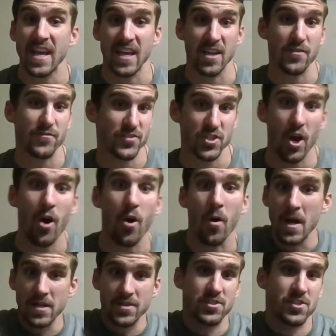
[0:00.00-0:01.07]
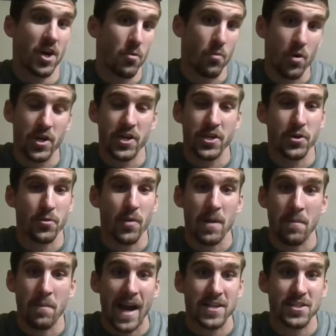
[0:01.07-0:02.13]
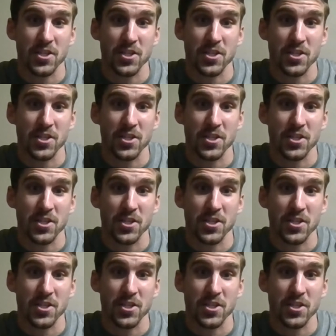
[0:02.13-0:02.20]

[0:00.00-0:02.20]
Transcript: If so, start working your way back